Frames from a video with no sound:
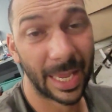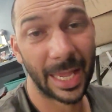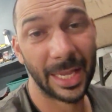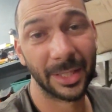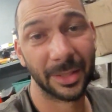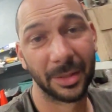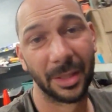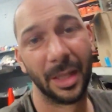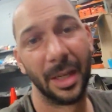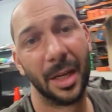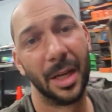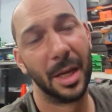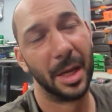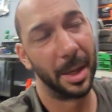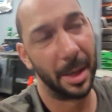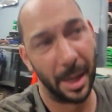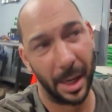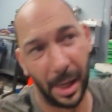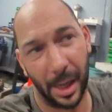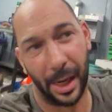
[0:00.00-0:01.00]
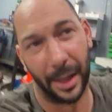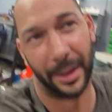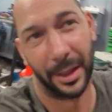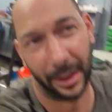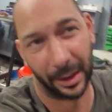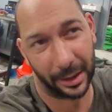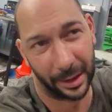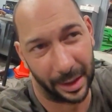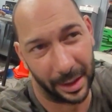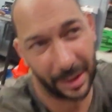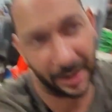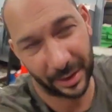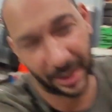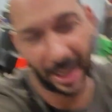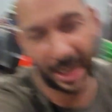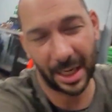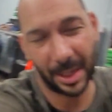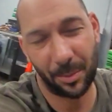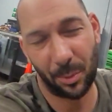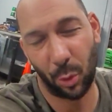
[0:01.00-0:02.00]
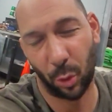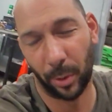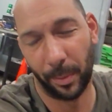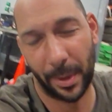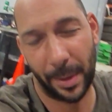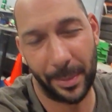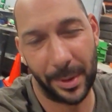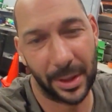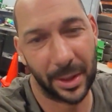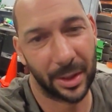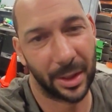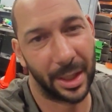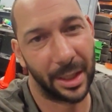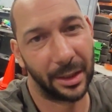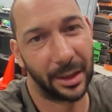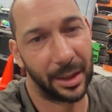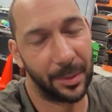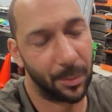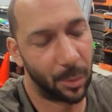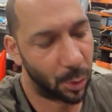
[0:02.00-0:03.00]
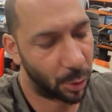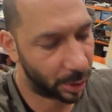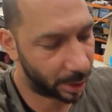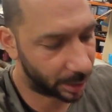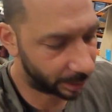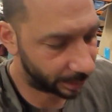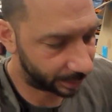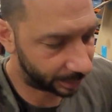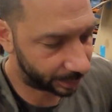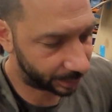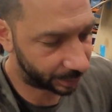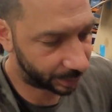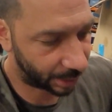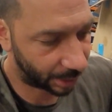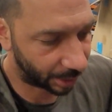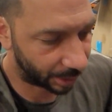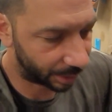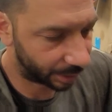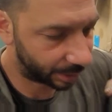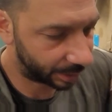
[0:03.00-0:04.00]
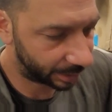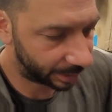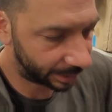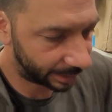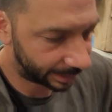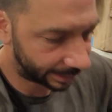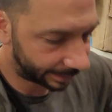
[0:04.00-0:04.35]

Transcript: has, I think, the same or maybe slightly more turn